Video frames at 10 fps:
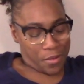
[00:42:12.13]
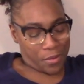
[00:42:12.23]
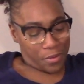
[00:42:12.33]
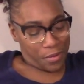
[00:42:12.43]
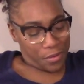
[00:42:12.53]

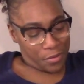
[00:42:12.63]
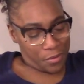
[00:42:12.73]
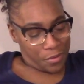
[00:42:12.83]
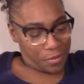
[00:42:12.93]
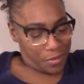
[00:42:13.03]

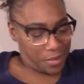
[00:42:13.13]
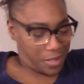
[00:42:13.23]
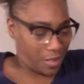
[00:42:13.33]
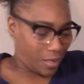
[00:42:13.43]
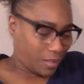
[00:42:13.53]
Oh,
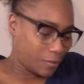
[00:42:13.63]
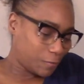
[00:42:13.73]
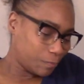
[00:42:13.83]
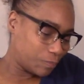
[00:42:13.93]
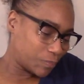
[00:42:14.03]

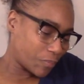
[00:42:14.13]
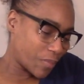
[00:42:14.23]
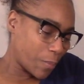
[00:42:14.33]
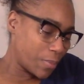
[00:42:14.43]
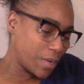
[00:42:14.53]

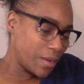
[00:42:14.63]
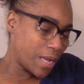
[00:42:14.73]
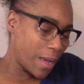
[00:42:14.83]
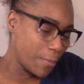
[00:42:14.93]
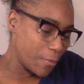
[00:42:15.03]
but
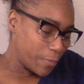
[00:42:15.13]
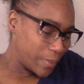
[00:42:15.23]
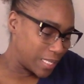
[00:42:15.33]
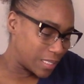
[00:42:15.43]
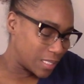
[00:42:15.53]
I'm gonna
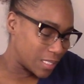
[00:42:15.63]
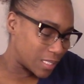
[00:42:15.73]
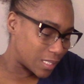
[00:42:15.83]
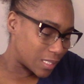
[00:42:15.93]
beat this.